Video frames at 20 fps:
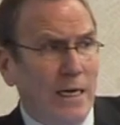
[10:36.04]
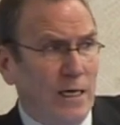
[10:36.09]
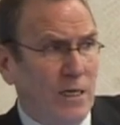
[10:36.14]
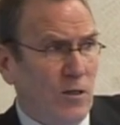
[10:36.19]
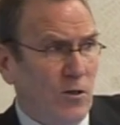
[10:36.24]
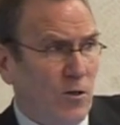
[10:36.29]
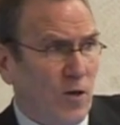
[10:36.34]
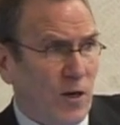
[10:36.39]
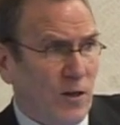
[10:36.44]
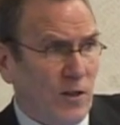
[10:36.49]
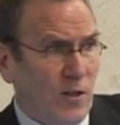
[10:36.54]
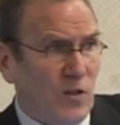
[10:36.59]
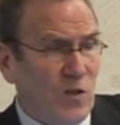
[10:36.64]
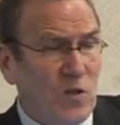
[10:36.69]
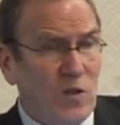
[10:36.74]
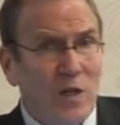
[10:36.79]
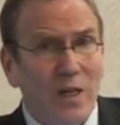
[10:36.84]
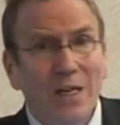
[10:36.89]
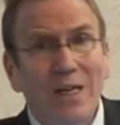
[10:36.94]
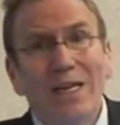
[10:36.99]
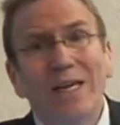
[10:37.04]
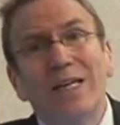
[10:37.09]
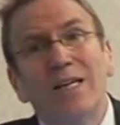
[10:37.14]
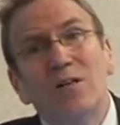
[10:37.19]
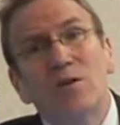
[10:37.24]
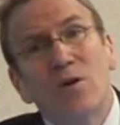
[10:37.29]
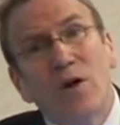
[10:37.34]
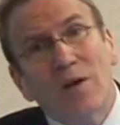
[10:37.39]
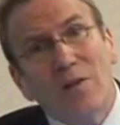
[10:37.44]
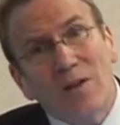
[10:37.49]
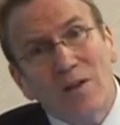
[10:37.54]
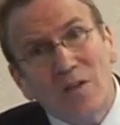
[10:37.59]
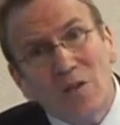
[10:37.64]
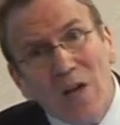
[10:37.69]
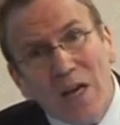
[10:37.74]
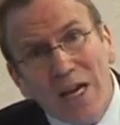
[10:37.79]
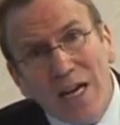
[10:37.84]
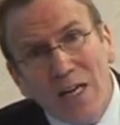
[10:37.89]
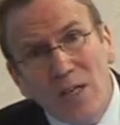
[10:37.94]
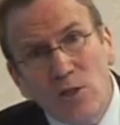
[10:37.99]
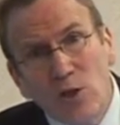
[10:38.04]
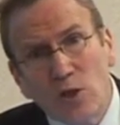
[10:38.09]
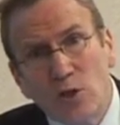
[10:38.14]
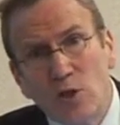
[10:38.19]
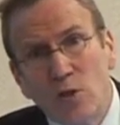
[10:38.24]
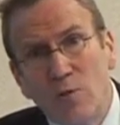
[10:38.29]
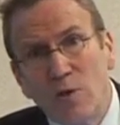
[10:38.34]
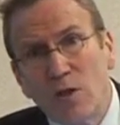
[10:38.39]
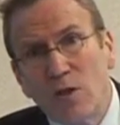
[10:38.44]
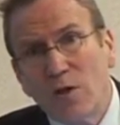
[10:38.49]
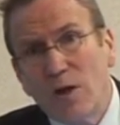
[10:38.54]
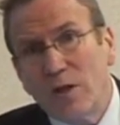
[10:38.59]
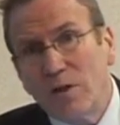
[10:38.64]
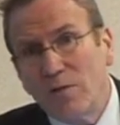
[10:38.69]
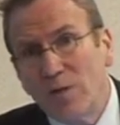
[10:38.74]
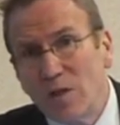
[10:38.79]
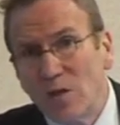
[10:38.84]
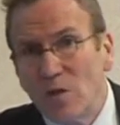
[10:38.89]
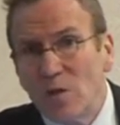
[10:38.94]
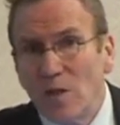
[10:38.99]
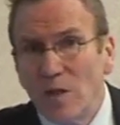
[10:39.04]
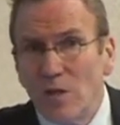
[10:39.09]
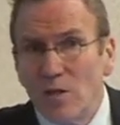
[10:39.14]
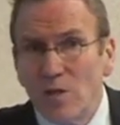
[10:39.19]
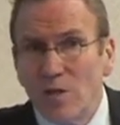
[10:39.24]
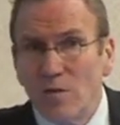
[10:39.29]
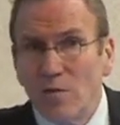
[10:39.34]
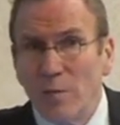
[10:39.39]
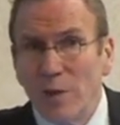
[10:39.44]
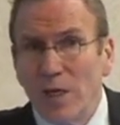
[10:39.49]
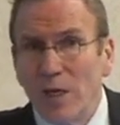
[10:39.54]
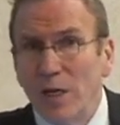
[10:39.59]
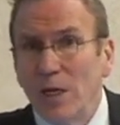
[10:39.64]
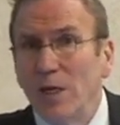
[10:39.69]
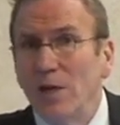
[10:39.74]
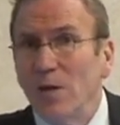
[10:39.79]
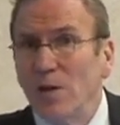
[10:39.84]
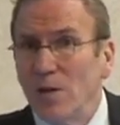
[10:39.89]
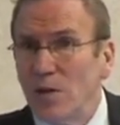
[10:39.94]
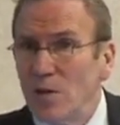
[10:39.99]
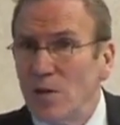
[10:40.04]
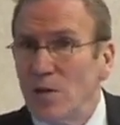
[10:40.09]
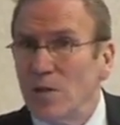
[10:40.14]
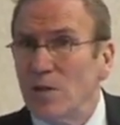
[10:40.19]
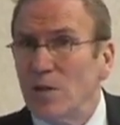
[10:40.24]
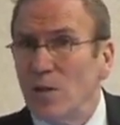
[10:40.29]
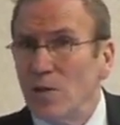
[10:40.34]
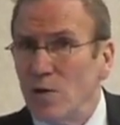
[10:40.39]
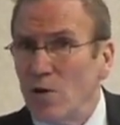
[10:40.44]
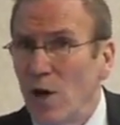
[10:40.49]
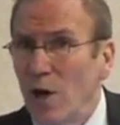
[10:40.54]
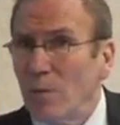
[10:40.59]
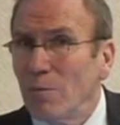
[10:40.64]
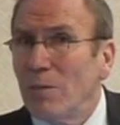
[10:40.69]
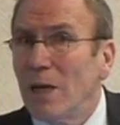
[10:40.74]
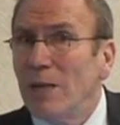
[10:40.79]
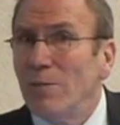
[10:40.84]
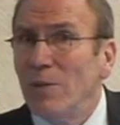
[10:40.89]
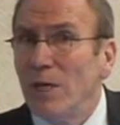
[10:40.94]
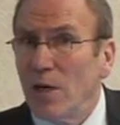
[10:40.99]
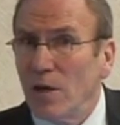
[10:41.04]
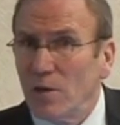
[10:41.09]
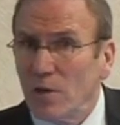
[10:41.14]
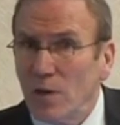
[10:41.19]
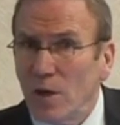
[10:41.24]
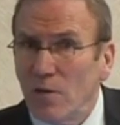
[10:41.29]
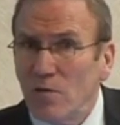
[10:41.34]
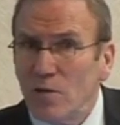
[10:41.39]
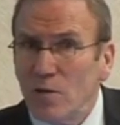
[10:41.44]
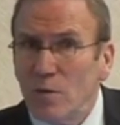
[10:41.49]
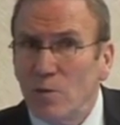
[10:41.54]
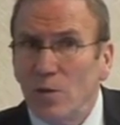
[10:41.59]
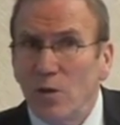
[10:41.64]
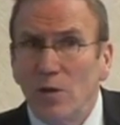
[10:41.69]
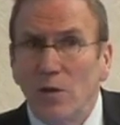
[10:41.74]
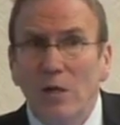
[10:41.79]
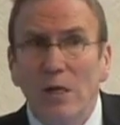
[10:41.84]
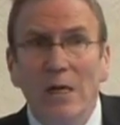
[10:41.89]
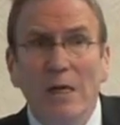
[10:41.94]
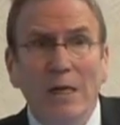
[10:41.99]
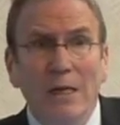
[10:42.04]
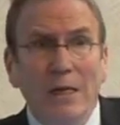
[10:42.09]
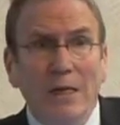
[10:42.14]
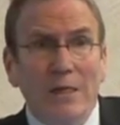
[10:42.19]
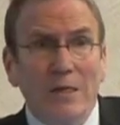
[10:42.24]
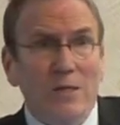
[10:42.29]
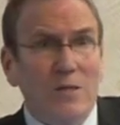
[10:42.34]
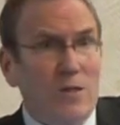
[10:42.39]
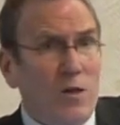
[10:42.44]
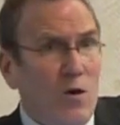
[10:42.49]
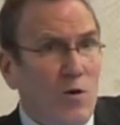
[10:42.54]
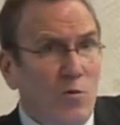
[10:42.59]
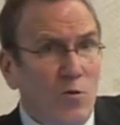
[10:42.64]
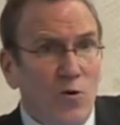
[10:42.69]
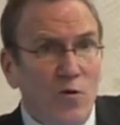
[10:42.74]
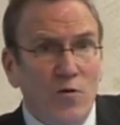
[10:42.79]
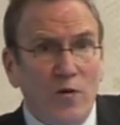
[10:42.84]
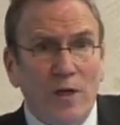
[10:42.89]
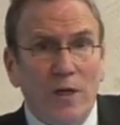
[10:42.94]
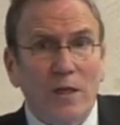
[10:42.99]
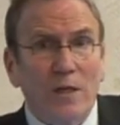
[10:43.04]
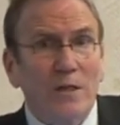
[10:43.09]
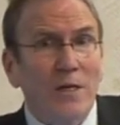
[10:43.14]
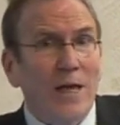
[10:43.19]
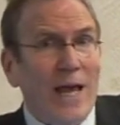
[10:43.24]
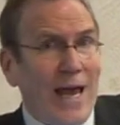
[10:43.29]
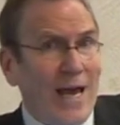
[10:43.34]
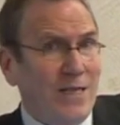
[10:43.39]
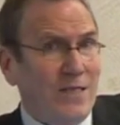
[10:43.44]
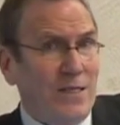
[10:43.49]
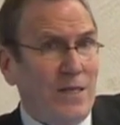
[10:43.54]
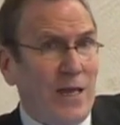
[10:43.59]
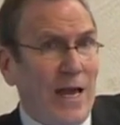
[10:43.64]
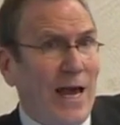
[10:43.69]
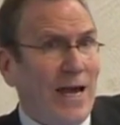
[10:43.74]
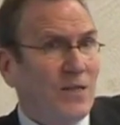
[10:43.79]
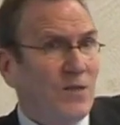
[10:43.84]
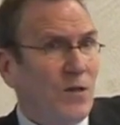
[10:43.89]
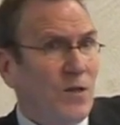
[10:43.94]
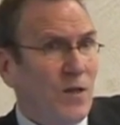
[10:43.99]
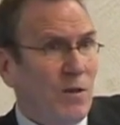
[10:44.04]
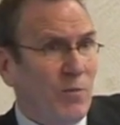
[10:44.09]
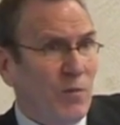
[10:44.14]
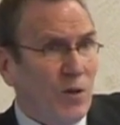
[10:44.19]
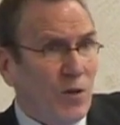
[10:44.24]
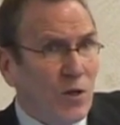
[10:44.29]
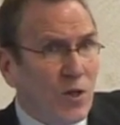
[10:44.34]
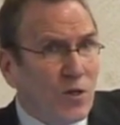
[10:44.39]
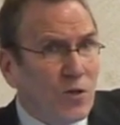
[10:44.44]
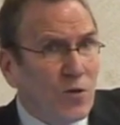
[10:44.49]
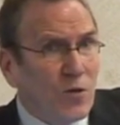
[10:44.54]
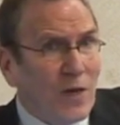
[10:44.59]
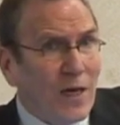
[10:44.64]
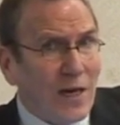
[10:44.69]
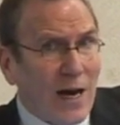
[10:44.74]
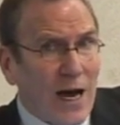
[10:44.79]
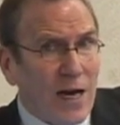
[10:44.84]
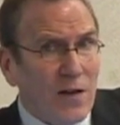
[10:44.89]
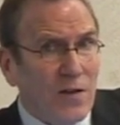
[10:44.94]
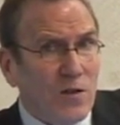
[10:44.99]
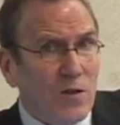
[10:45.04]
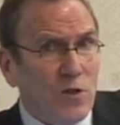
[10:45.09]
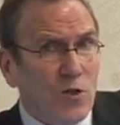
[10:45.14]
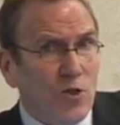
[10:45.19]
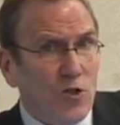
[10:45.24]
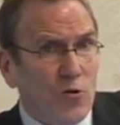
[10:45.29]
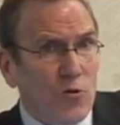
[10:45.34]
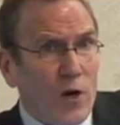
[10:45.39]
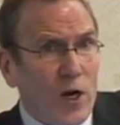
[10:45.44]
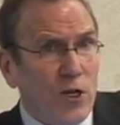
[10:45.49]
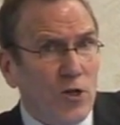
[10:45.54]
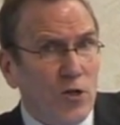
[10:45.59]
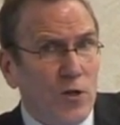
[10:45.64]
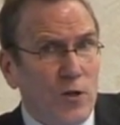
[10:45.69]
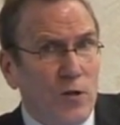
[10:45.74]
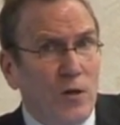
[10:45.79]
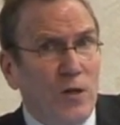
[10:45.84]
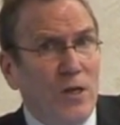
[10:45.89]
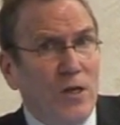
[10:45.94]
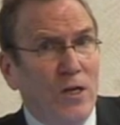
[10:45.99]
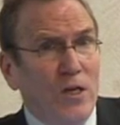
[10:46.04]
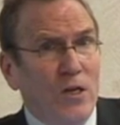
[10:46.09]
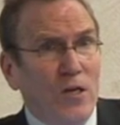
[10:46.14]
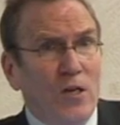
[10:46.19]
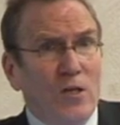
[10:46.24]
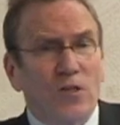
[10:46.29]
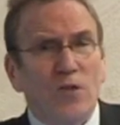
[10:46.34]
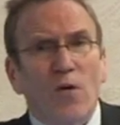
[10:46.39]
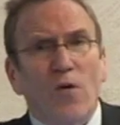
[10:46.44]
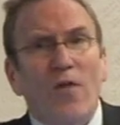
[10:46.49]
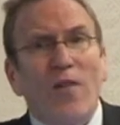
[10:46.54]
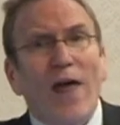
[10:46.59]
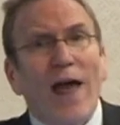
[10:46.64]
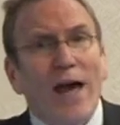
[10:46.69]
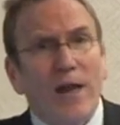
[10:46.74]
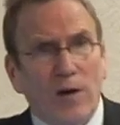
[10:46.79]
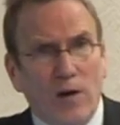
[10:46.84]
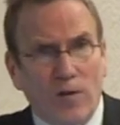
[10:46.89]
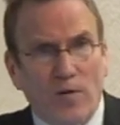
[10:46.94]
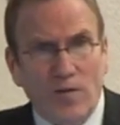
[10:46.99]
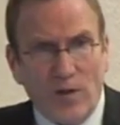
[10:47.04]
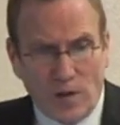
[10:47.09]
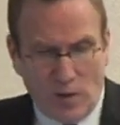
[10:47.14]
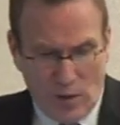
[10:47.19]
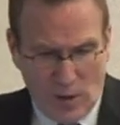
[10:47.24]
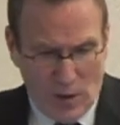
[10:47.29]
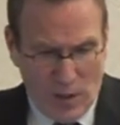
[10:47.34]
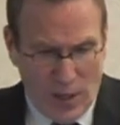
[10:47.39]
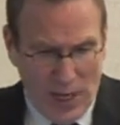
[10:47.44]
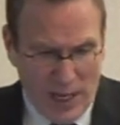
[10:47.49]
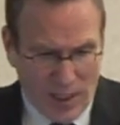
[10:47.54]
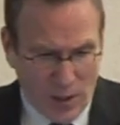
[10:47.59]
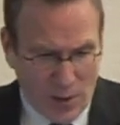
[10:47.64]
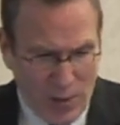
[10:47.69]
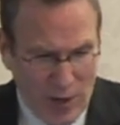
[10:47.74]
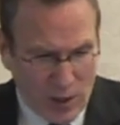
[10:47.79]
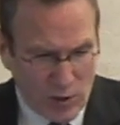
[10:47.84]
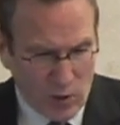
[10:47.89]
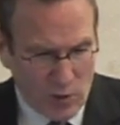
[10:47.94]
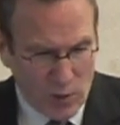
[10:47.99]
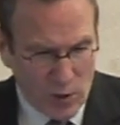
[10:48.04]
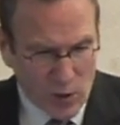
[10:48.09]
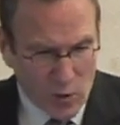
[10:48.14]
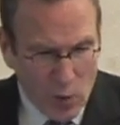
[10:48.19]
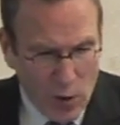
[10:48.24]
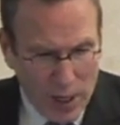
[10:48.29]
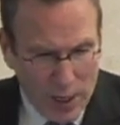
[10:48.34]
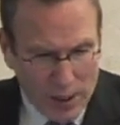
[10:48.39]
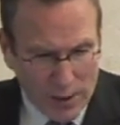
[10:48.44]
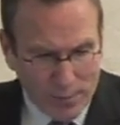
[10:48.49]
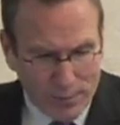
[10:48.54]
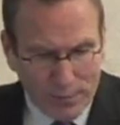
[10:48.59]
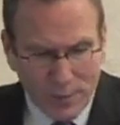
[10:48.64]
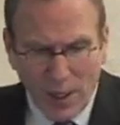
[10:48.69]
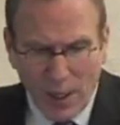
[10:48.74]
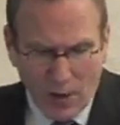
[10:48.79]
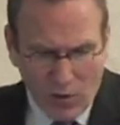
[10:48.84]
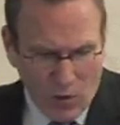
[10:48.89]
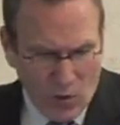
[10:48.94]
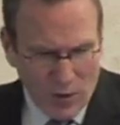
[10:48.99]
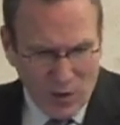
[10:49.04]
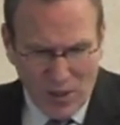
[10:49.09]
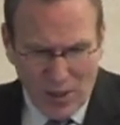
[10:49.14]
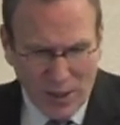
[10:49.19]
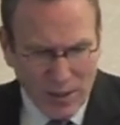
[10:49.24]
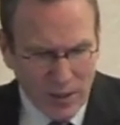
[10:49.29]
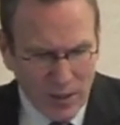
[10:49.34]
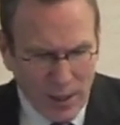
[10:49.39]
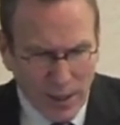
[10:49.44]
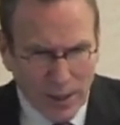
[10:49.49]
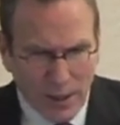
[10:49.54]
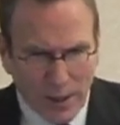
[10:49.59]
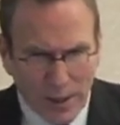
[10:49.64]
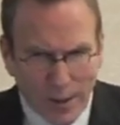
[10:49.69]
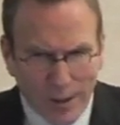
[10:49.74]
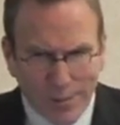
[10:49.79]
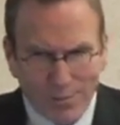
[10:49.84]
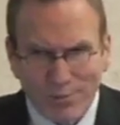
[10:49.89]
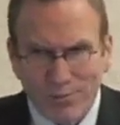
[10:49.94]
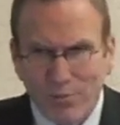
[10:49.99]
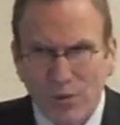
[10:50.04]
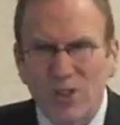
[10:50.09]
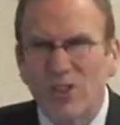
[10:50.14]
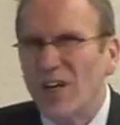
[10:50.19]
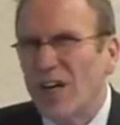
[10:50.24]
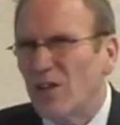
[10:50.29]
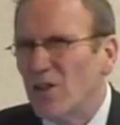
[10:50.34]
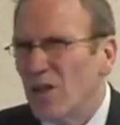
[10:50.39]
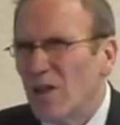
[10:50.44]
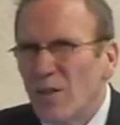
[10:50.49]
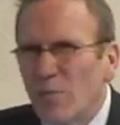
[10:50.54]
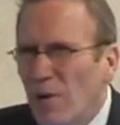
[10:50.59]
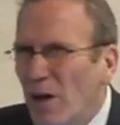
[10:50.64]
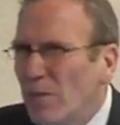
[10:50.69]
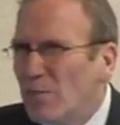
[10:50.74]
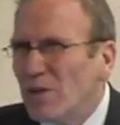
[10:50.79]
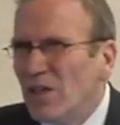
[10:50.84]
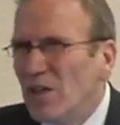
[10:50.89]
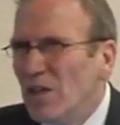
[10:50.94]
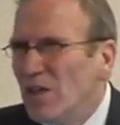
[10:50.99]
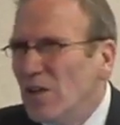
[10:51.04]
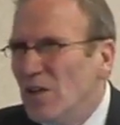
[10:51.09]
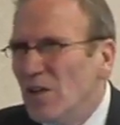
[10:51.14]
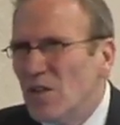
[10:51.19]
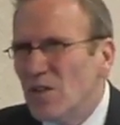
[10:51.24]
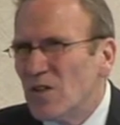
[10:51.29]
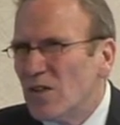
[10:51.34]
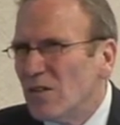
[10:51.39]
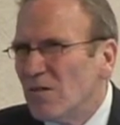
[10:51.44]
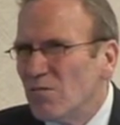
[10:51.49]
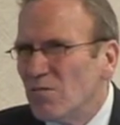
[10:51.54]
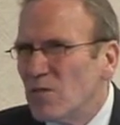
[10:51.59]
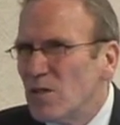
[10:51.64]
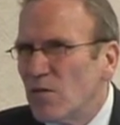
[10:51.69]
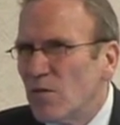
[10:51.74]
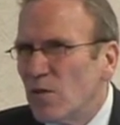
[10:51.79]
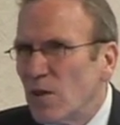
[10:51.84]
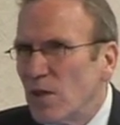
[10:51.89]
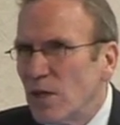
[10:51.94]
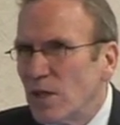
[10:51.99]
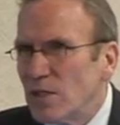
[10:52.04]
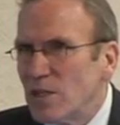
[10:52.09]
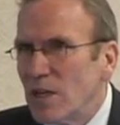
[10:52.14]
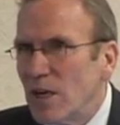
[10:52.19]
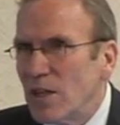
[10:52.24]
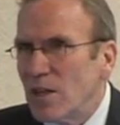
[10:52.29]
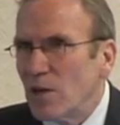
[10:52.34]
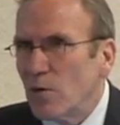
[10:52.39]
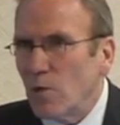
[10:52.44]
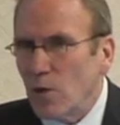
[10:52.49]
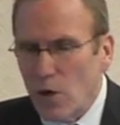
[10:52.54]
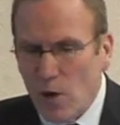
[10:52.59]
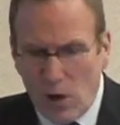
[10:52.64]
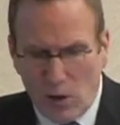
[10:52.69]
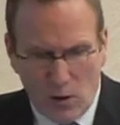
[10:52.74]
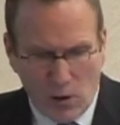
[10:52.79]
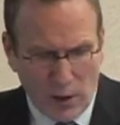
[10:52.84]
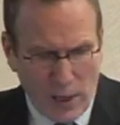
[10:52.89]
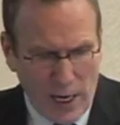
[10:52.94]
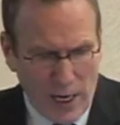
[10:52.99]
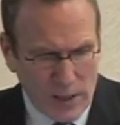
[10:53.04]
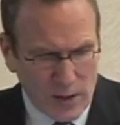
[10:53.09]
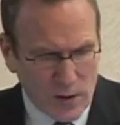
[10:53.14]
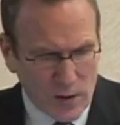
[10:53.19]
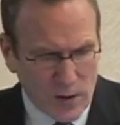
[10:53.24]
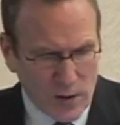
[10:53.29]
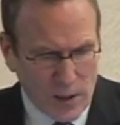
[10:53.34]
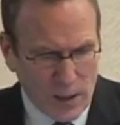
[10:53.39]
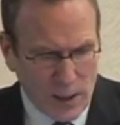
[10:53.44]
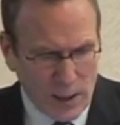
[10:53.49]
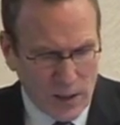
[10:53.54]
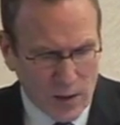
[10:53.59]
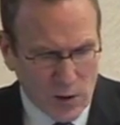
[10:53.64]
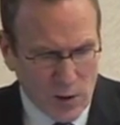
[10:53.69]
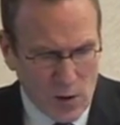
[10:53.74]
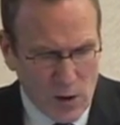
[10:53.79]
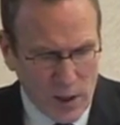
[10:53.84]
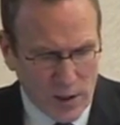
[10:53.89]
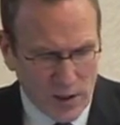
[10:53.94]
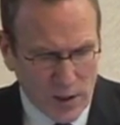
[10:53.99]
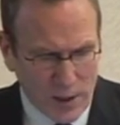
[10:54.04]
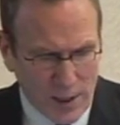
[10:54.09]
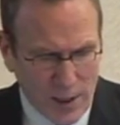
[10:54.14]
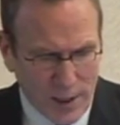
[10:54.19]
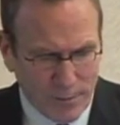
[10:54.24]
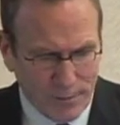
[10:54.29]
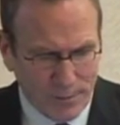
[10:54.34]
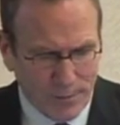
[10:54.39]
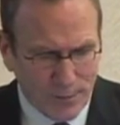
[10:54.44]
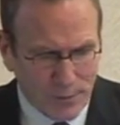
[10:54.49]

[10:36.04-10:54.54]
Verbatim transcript: any dog that's sick, any dog that's aging should be thought of in a sense of being ill, in the sense that the dog may be uncomfortable, slow moving, has, hasn't the ability to get out of the situation. So that fits into that spectrum as well. And of course, things like uh, protection of the puppies and different things that I think we all look at as, as causing that